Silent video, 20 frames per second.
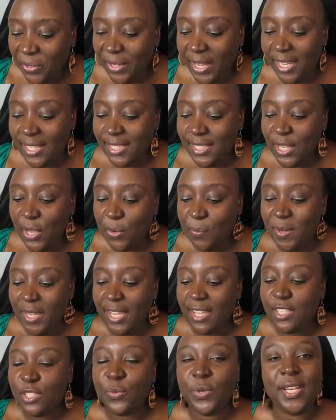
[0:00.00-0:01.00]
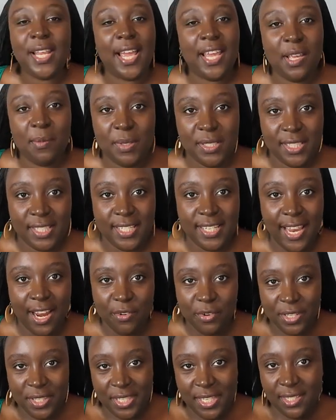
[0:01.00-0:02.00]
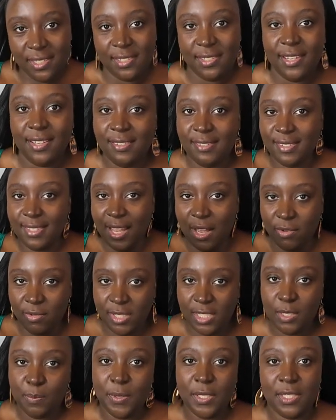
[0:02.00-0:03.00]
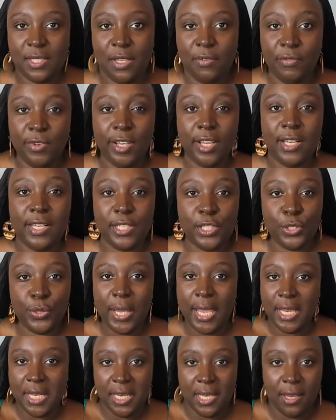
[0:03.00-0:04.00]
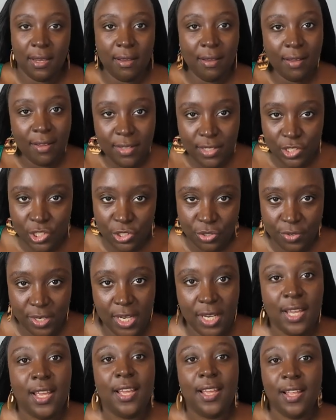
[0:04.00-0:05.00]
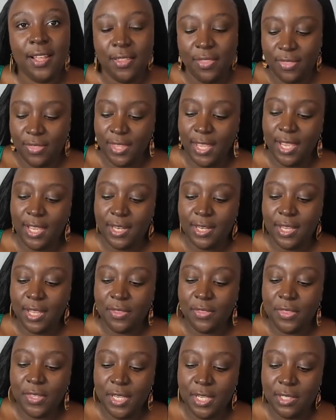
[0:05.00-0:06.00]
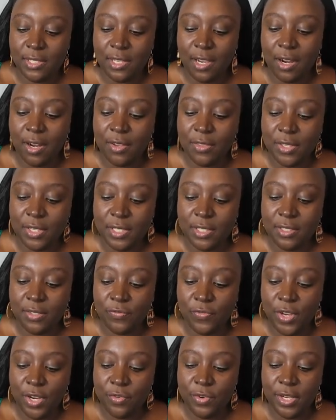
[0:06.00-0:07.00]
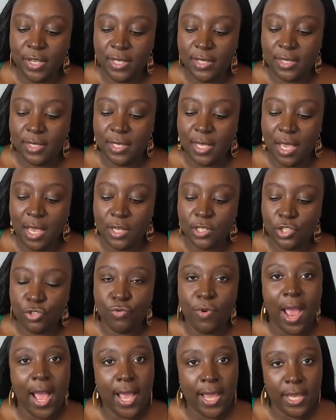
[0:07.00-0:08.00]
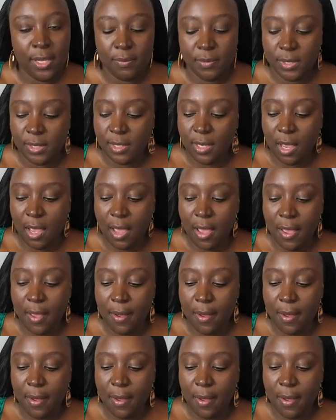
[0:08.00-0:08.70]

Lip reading: Okay, so because we're not able to narrow these things down specifically to any country, then these are the various tribes